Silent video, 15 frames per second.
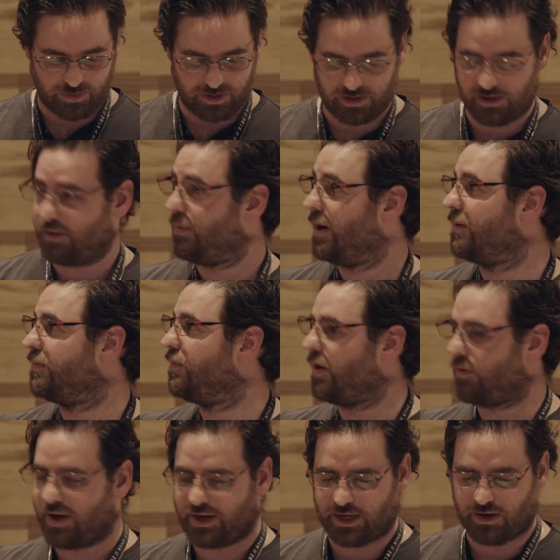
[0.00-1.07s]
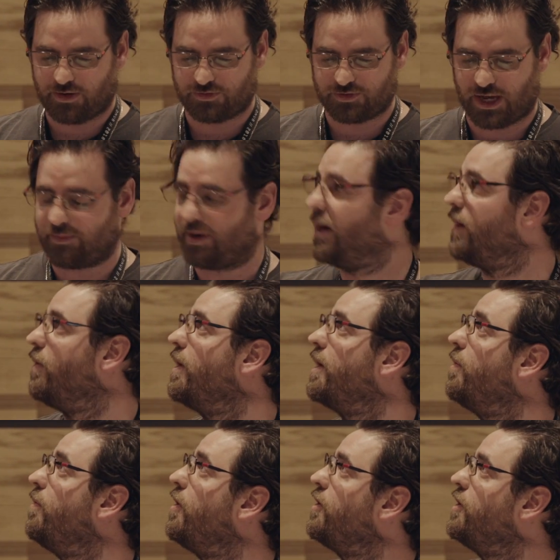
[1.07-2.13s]
I built, the, but we're running out of time. I don't want
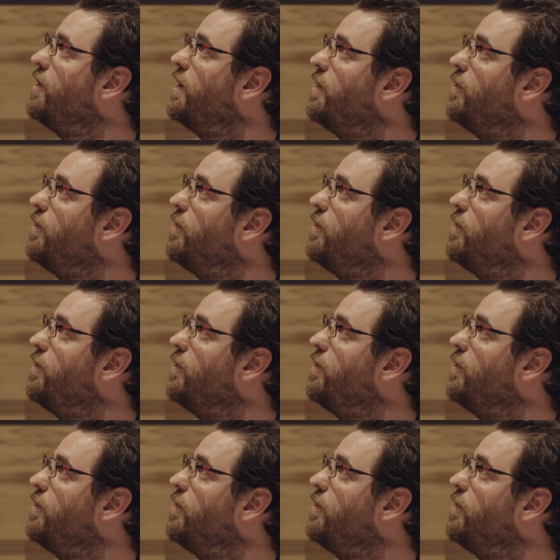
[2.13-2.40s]
to bore you